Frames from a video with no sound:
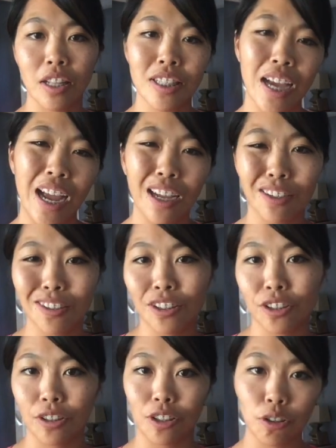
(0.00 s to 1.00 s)
tile
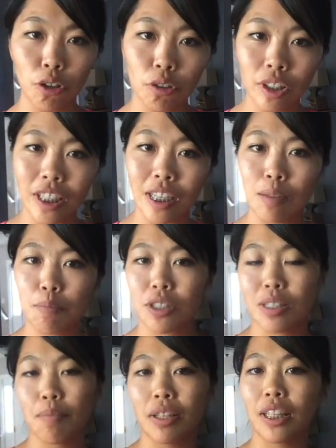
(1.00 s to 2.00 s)
or linoleum or
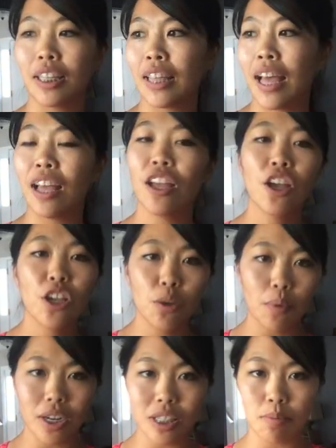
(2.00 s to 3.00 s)
something like that, you
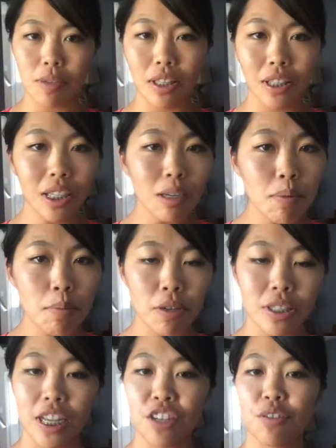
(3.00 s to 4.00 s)
want it to be a little bit more
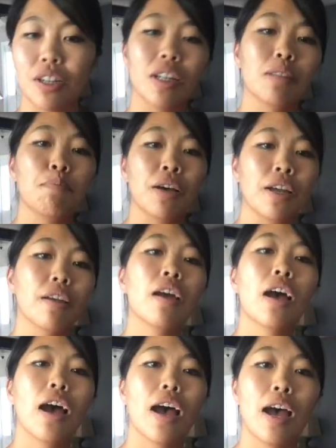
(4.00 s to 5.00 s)
saturated. But
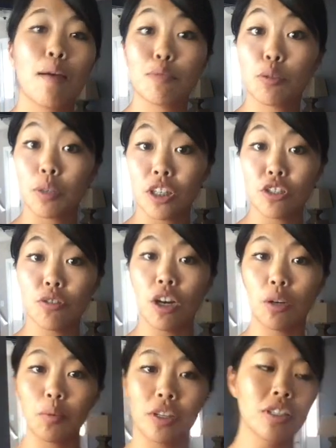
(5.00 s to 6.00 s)
so we're gonna do
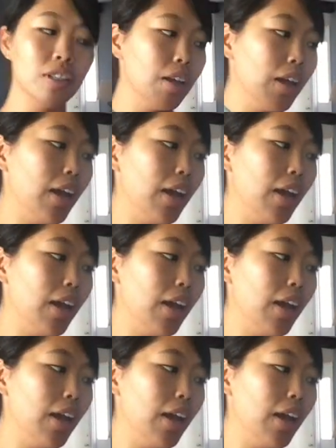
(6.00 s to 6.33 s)
hardwoods.